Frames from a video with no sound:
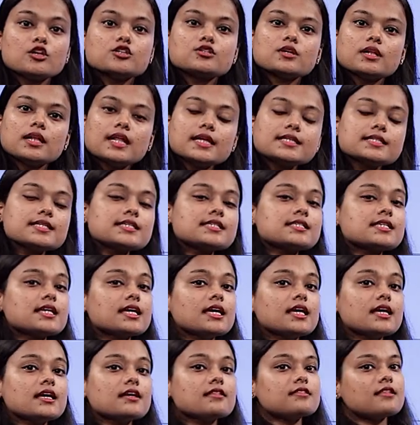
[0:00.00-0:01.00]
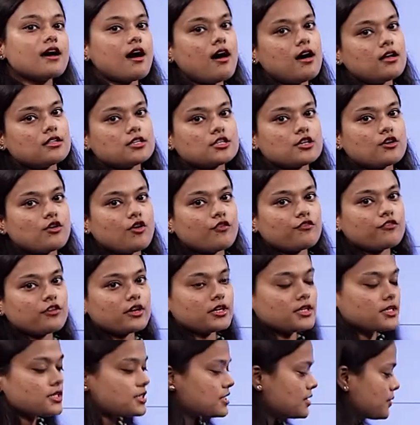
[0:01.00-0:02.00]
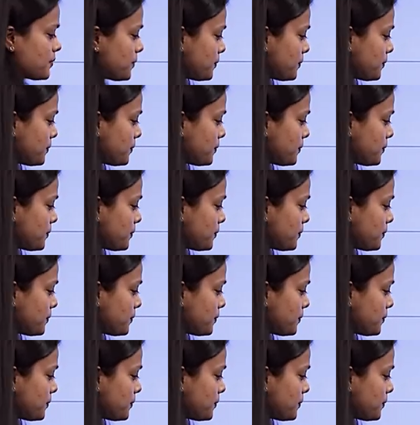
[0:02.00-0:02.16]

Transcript: So, let us see the answer of it.